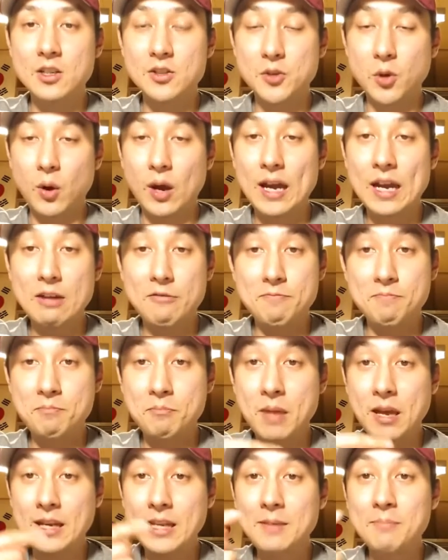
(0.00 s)
So I have
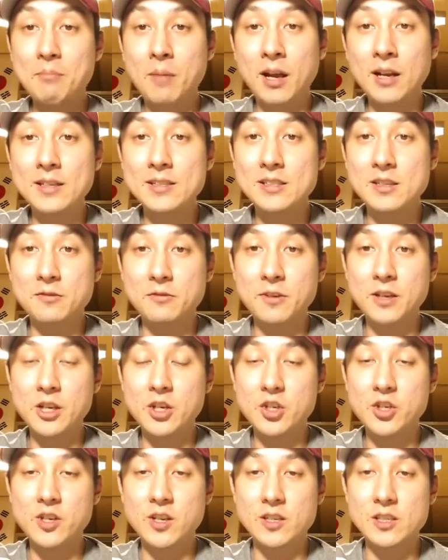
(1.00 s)
many months to
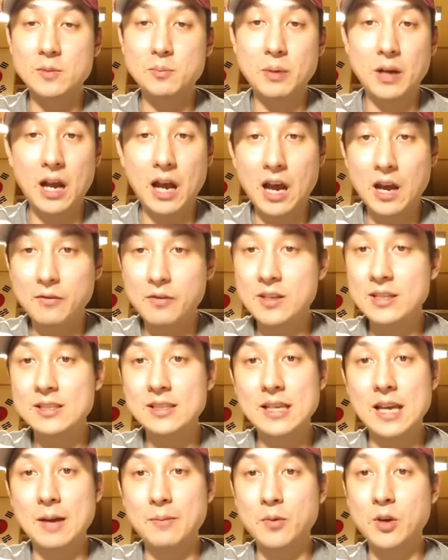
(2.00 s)
finish this, but
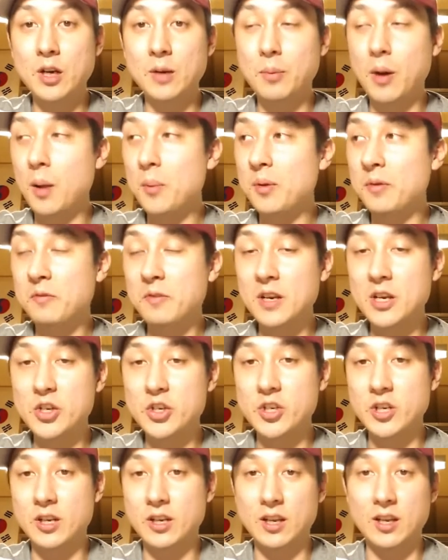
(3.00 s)
obviously I'm going to probably
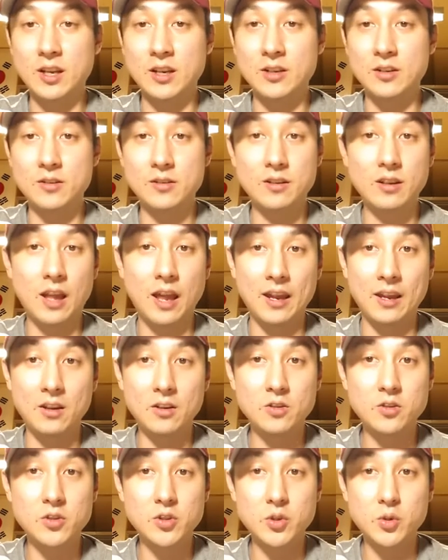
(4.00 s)
finish it in
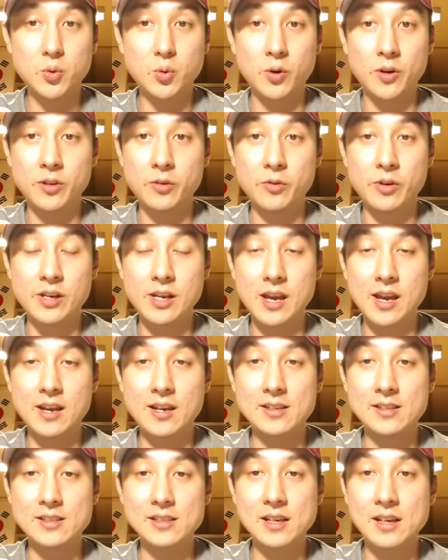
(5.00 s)
like 2 or 3
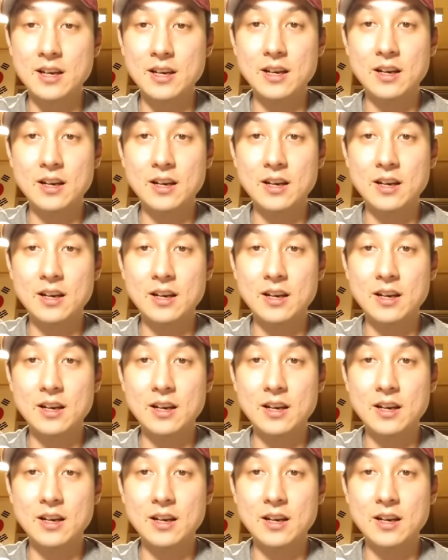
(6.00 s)
days